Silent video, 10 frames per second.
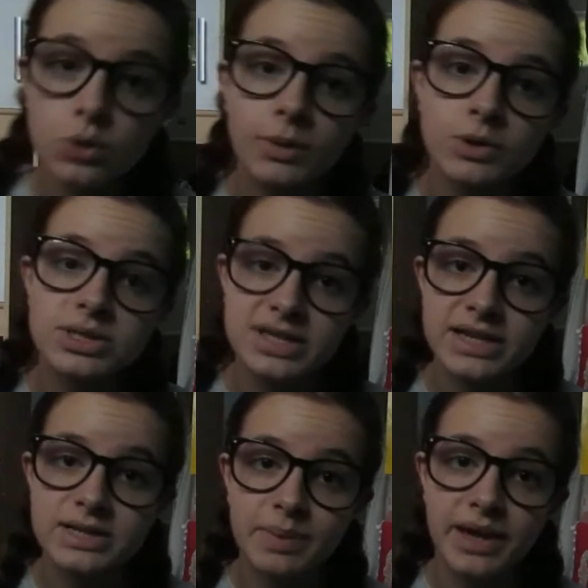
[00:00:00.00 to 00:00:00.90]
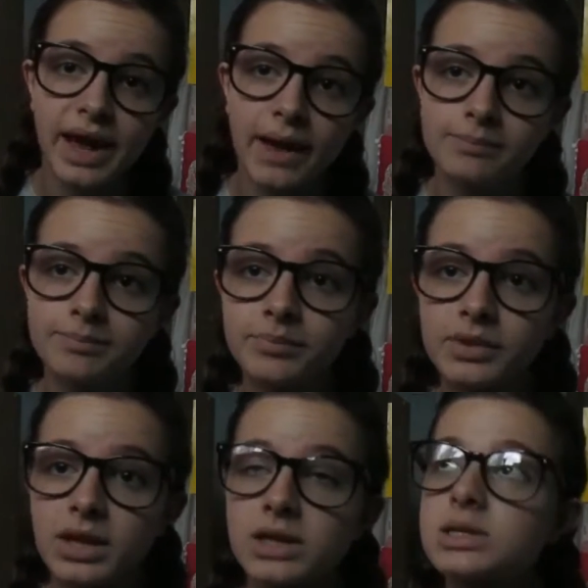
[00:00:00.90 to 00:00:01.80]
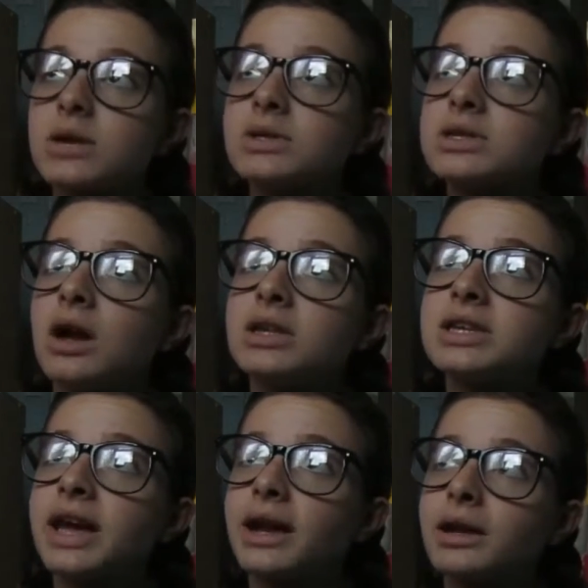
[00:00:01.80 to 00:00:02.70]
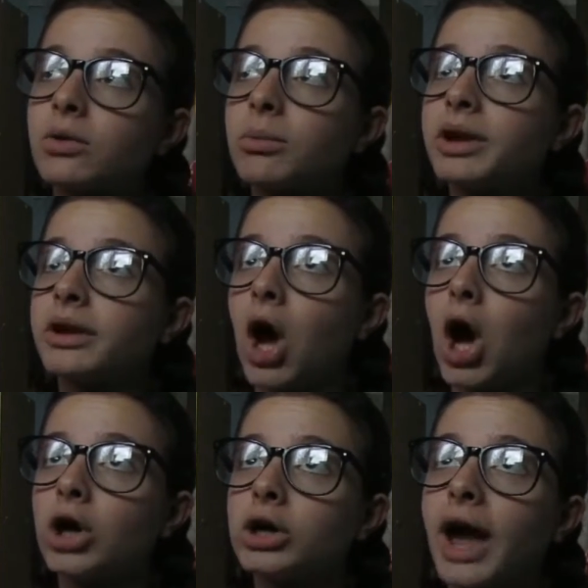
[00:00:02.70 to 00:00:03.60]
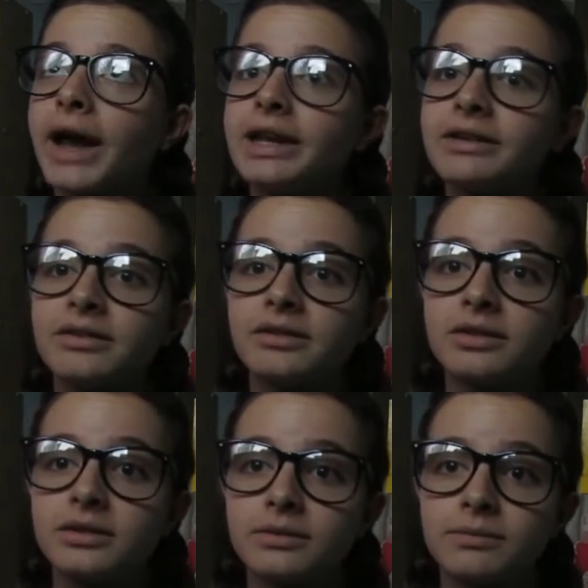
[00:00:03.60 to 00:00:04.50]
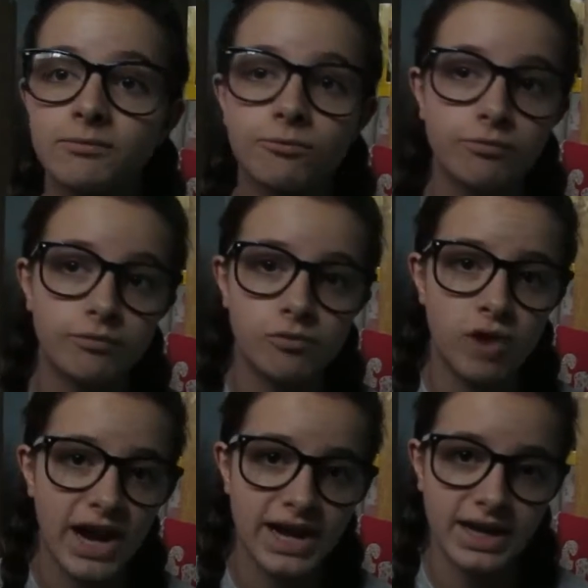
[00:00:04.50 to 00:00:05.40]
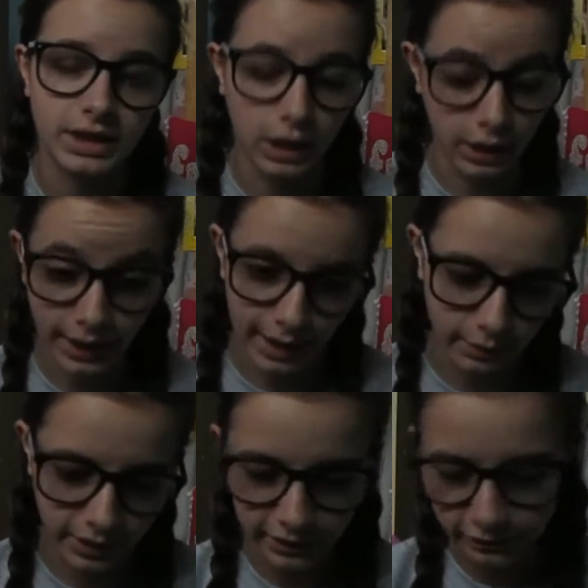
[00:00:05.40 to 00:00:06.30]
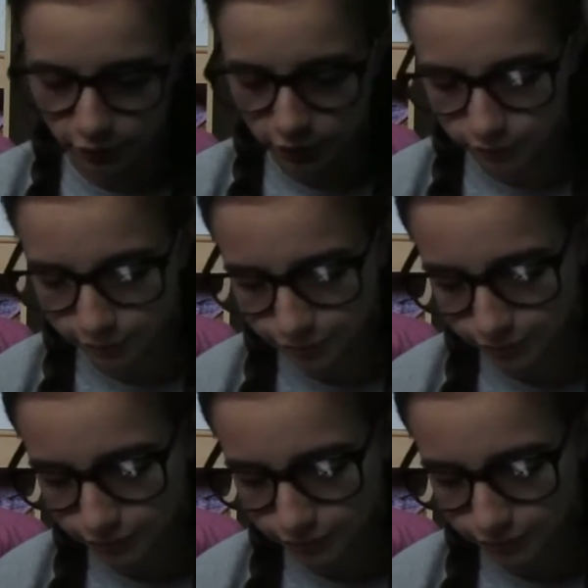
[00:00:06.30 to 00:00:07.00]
almost 6 PM, so it's starting to get a little bit dark and it's rainy and like cloudy. So